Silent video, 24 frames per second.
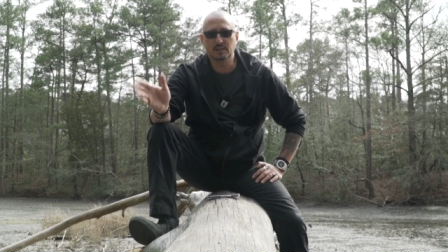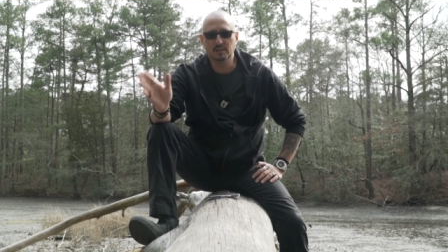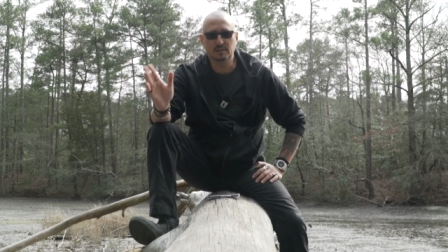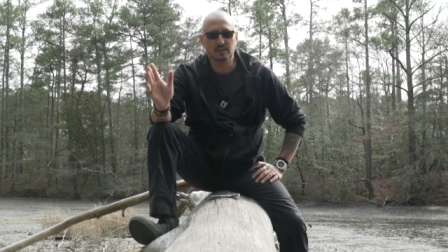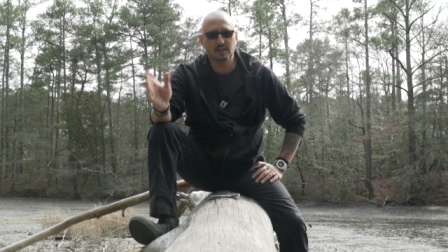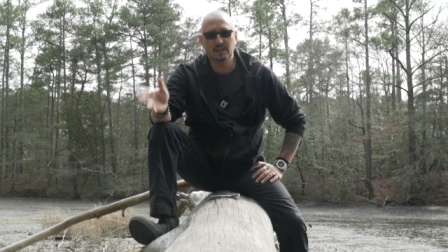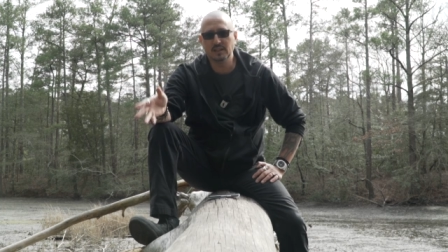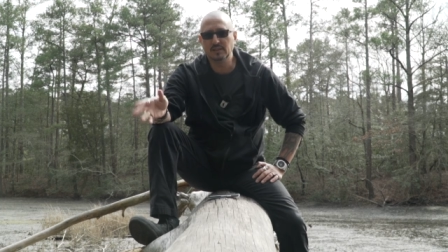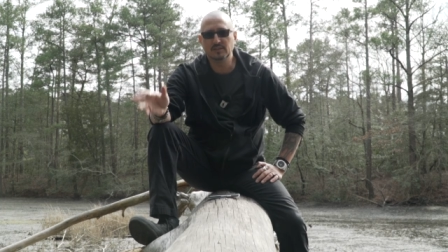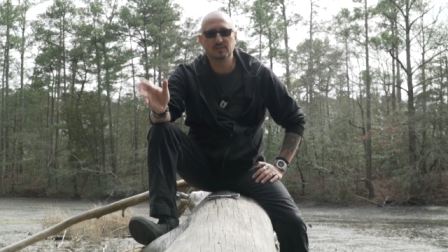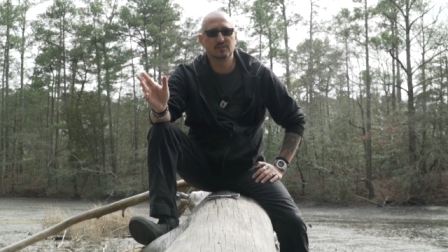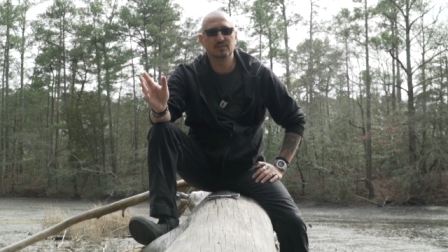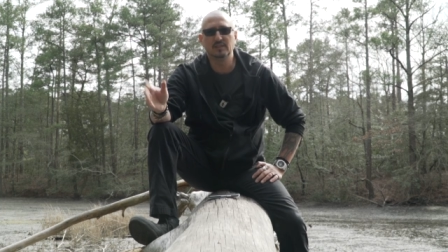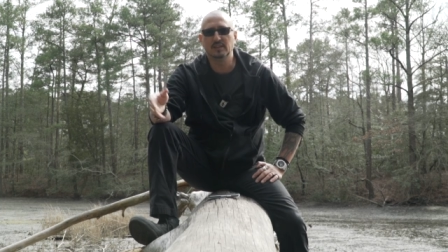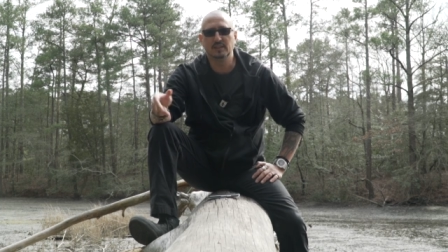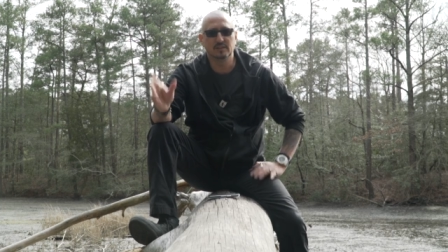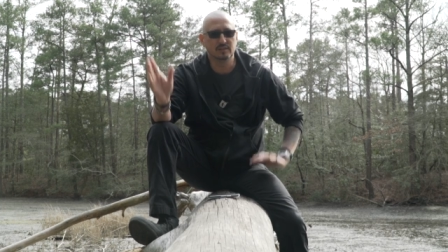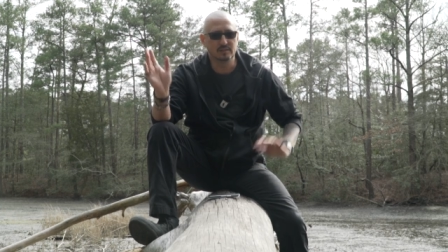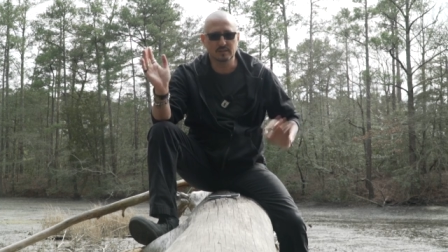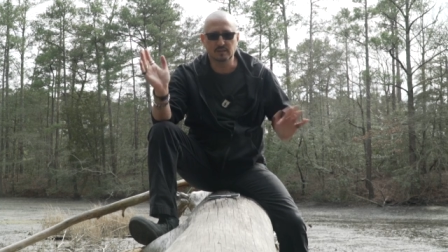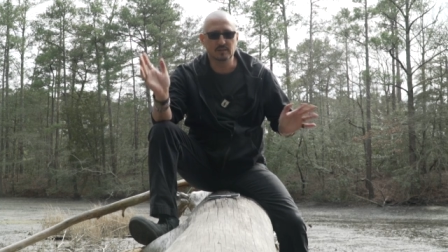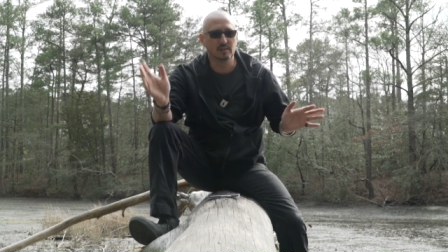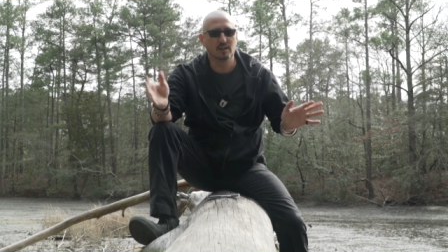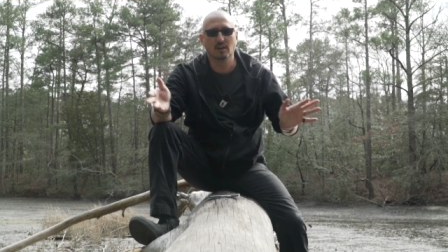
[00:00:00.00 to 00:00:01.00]
and hints
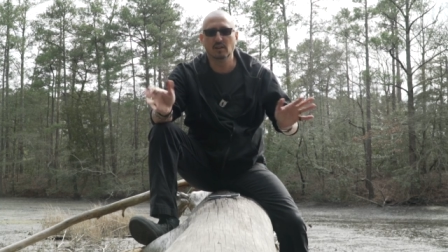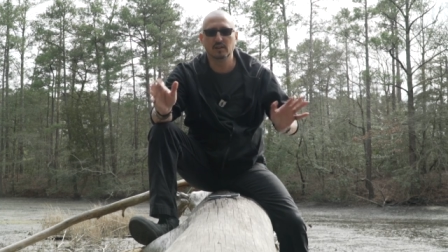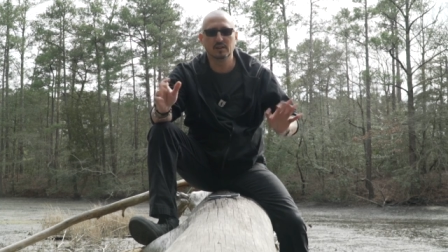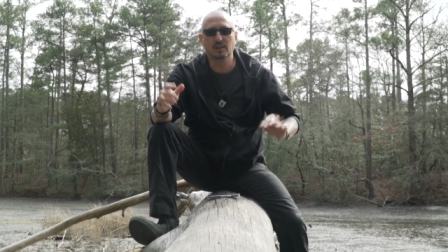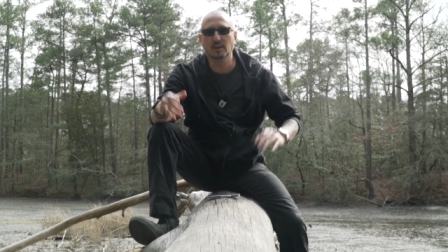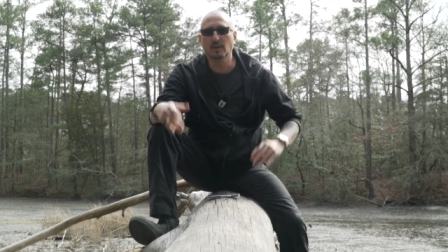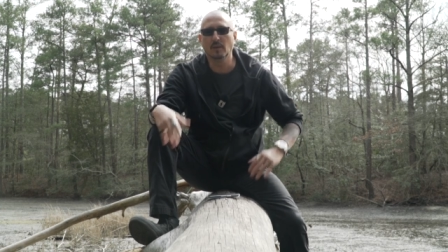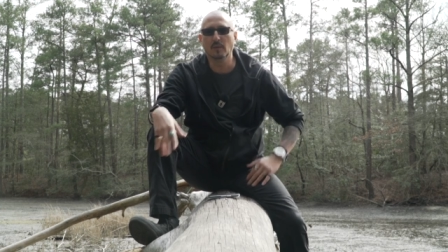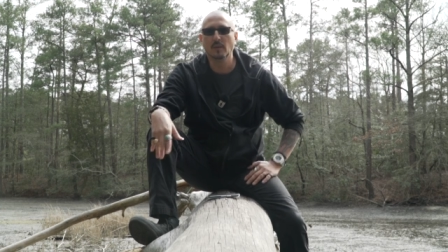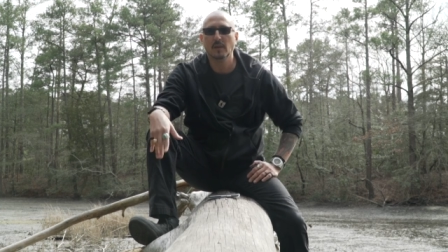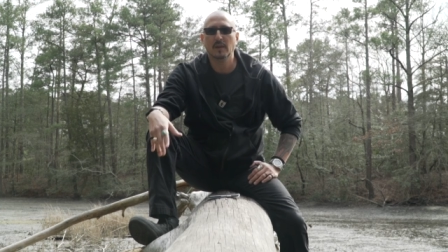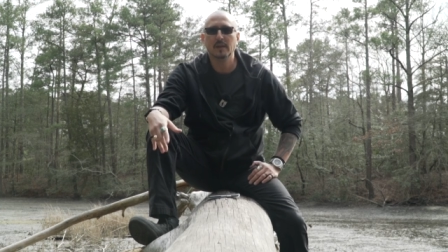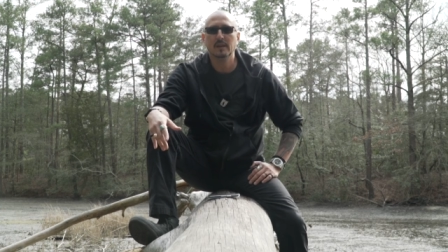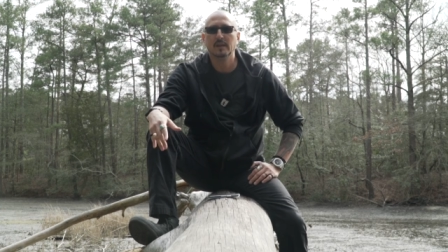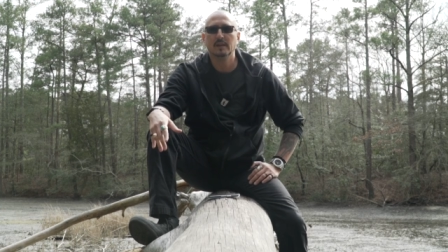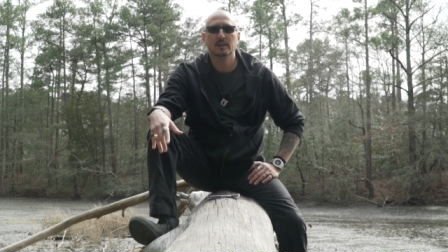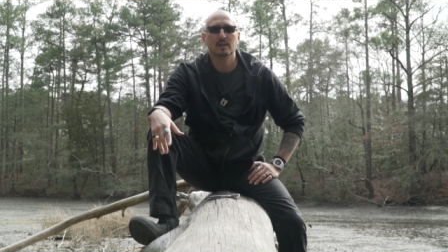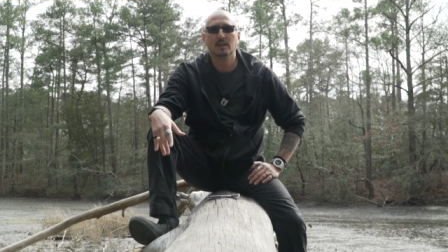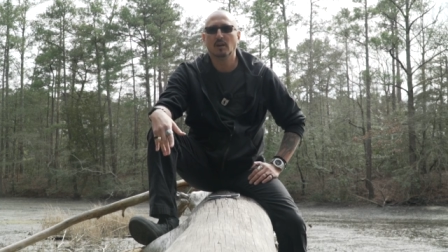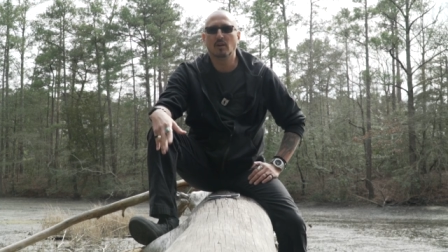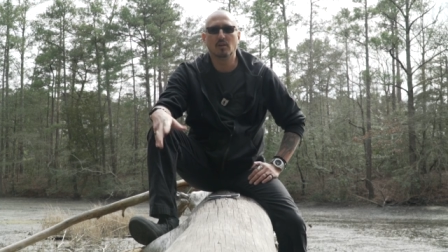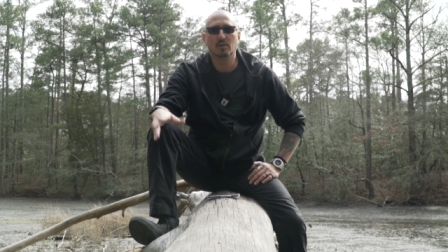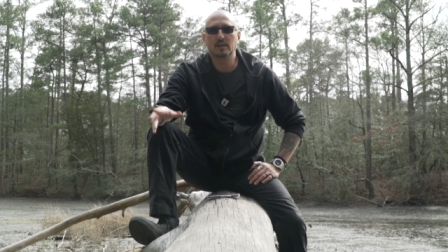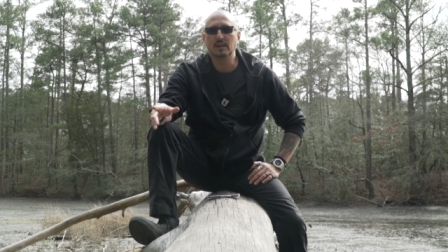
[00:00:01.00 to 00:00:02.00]
and, uh, you know,
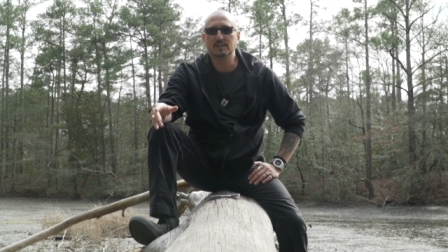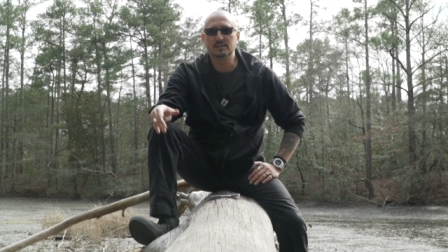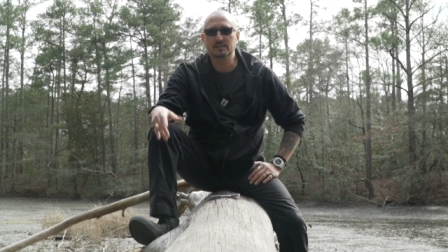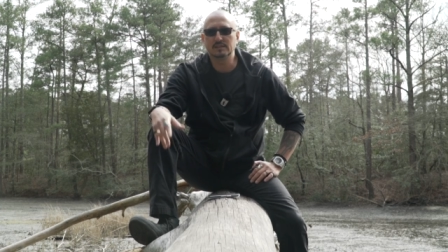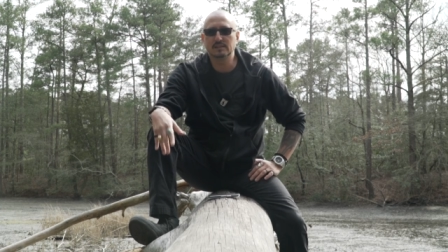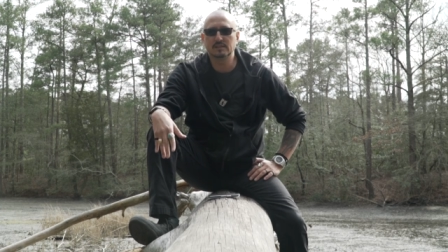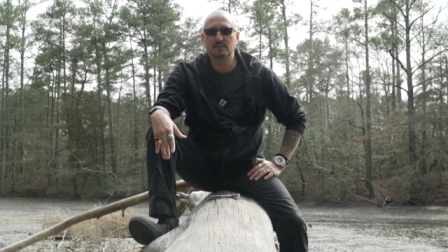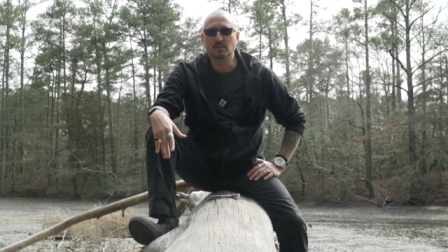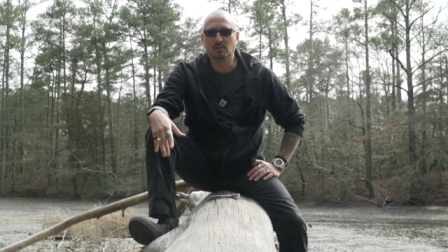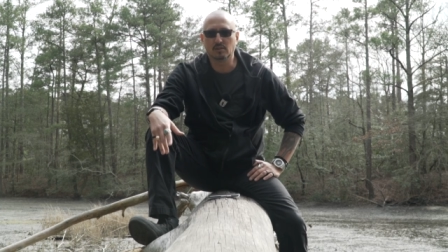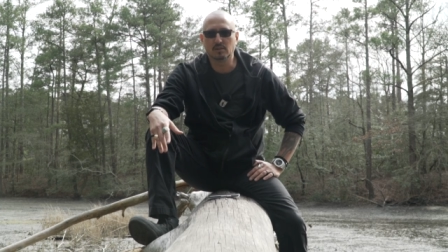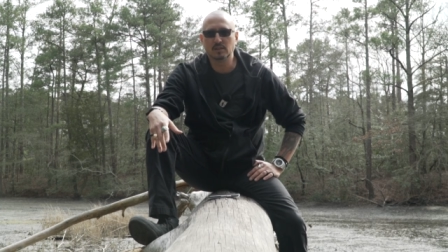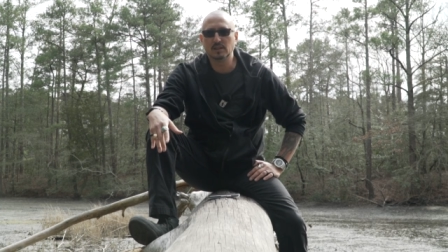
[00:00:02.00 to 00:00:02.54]
all kinds, of, all